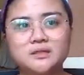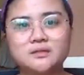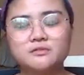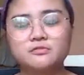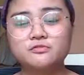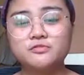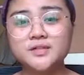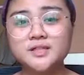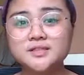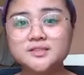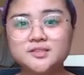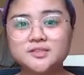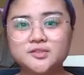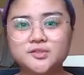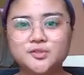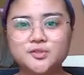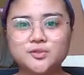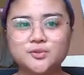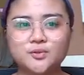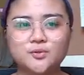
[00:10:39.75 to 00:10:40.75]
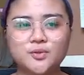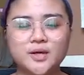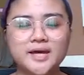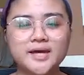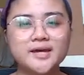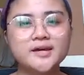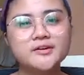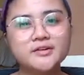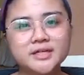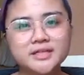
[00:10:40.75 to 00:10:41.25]
filter. So
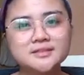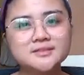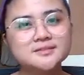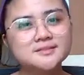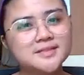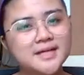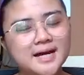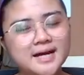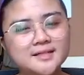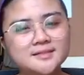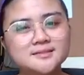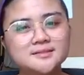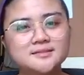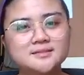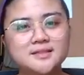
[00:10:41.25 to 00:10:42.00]
I agreed to that.